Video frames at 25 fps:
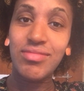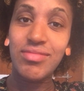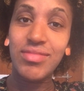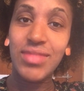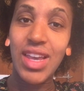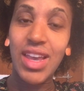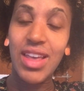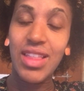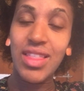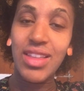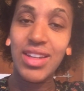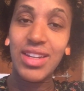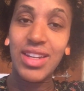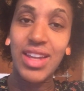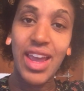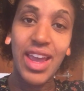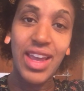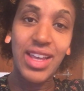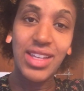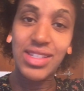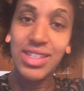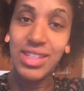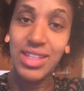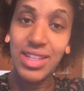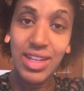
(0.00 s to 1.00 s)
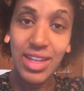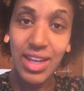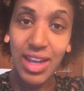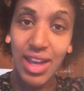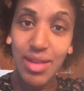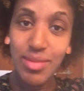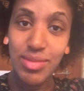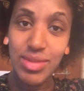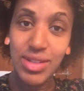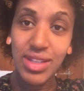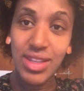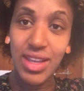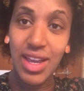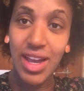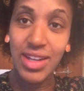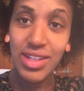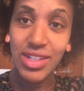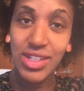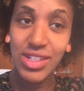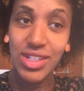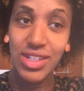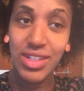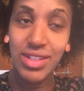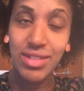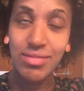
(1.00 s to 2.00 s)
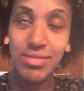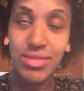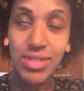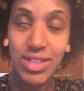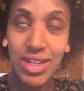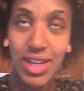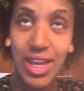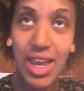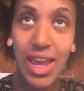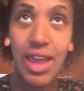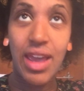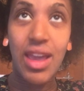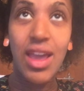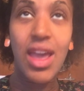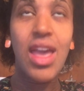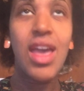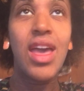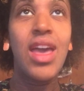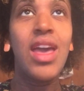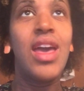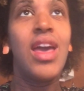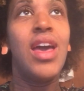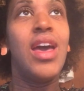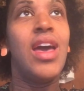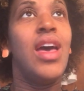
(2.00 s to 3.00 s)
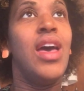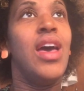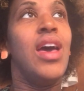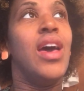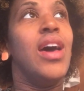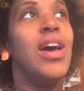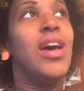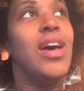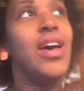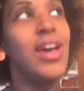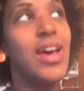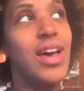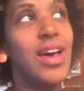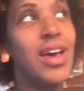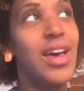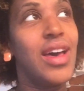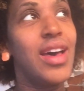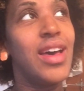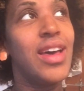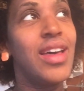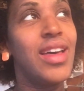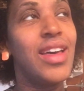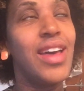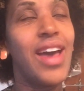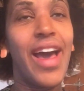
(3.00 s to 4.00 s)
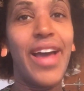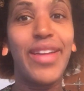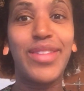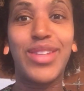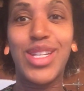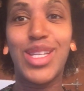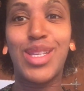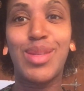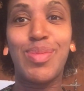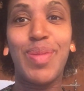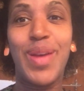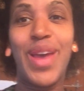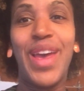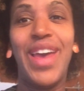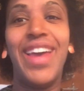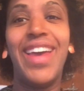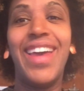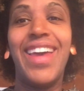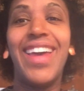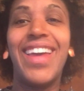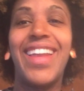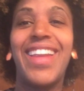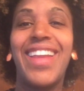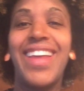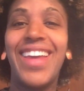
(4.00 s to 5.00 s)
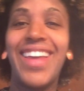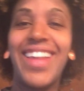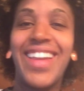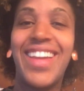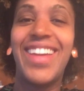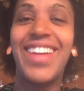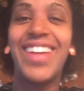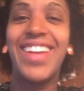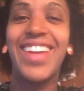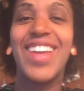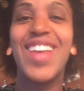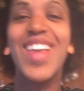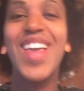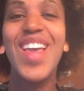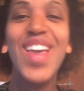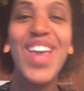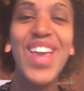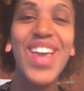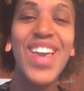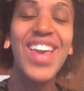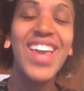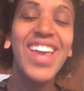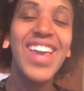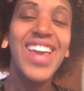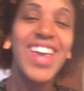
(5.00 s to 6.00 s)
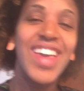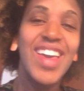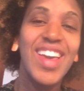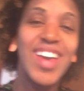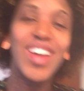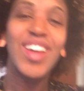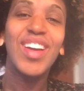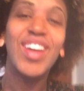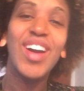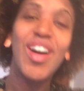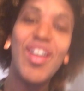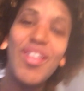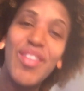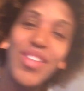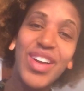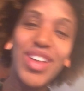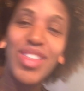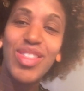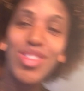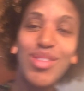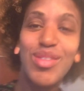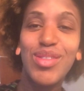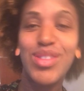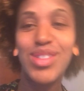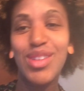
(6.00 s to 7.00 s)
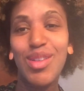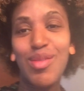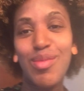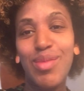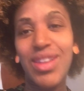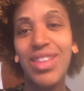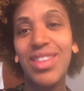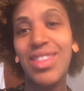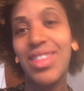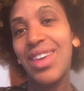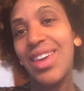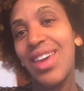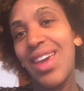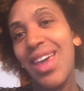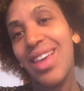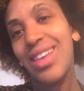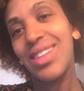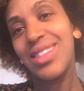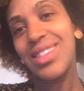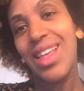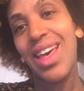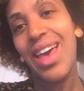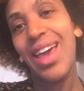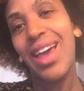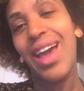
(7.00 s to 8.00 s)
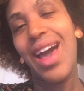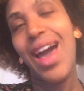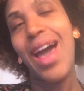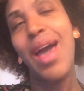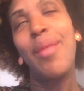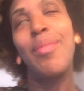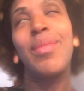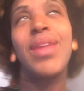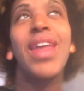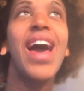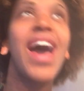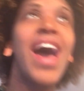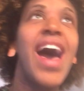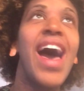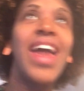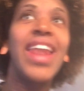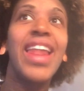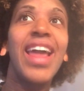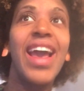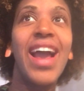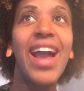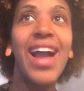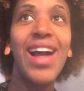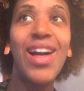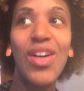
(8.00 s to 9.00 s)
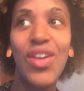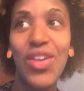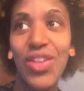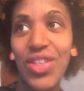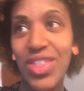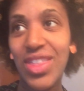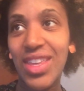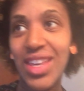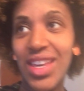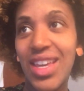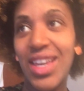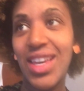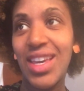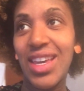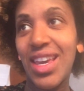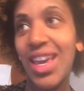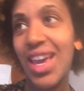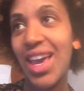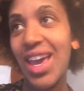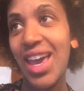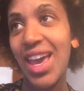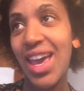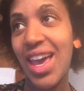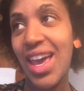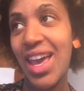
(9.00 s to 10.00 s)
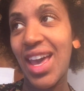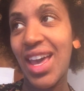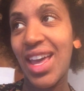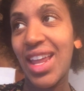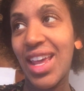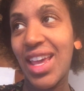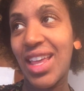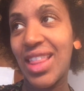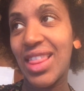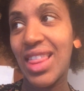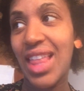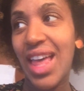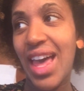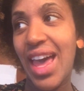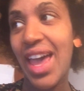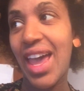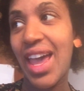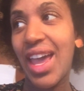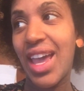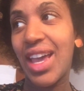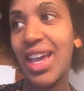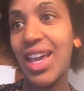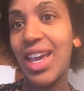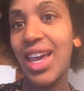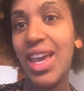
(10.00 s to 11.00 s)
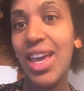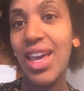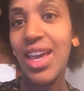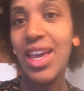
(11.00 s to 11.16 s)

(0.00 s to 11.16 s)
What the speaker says: in the days leading up to the audition today, I've just been going through so many things. Like, I'm not healthy yet, and like